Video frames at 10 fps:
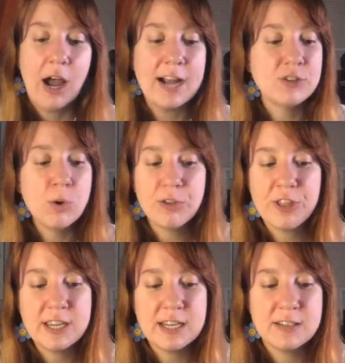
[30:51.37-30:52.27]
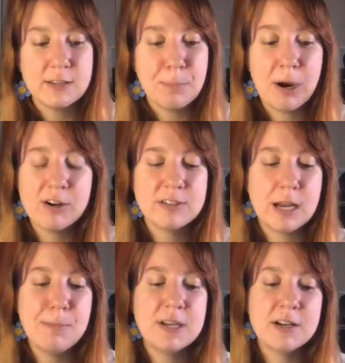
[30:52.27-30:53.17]
I don't think it's the
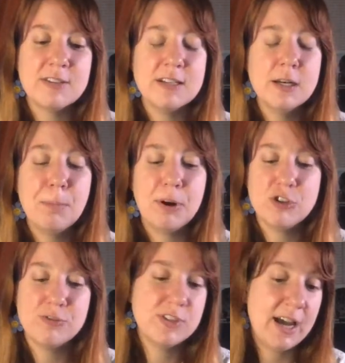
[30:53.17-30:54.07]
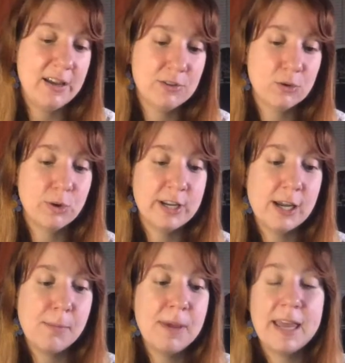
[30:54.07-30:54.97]
parasite, because they did a bunch of tests on
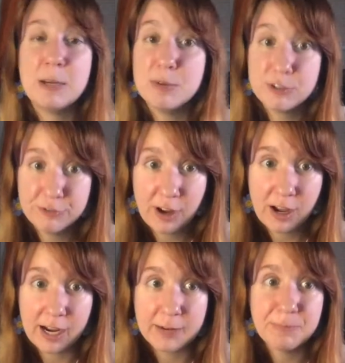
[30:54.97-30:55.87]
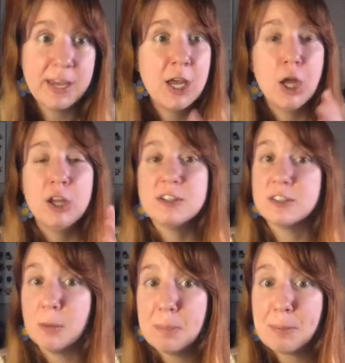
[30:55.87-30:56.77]
him, and he was fine.
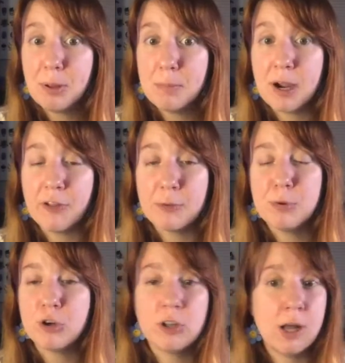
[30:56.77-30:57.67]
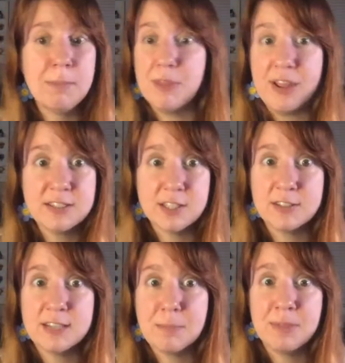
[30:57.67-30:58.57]
Some people in my other book club, they said
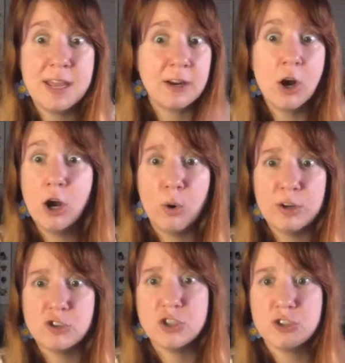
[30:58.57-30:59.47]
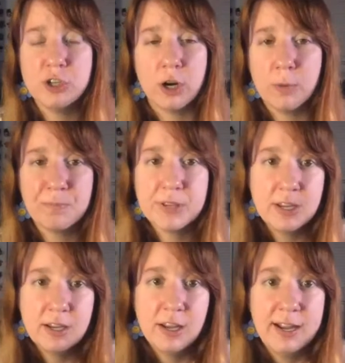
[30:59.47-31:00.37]
the same thing. Oh, it's just, you know,
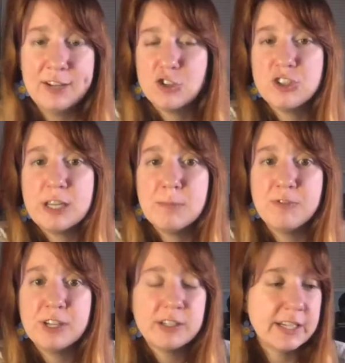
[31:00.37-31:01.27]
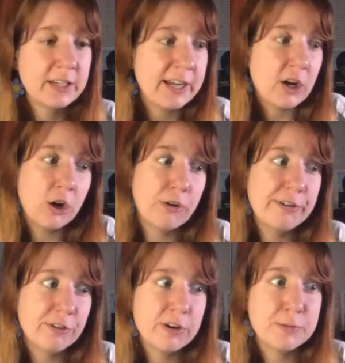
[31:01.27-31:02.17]
it's just him feeling, like,
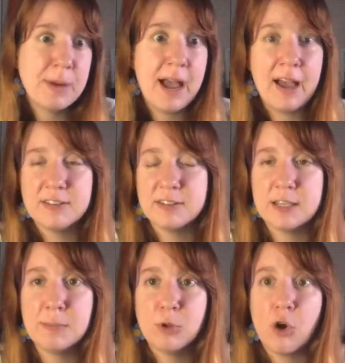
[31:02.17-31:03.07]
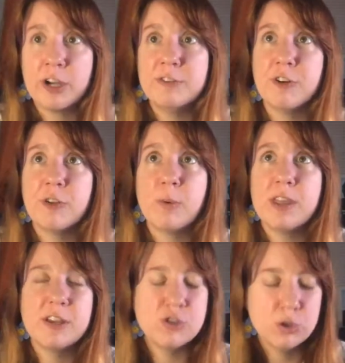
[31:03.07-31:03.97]
hungry for his past. It's him longing for the
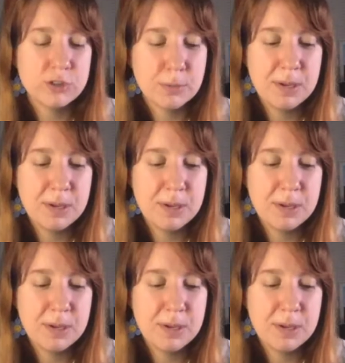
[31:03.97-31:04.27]
way things used to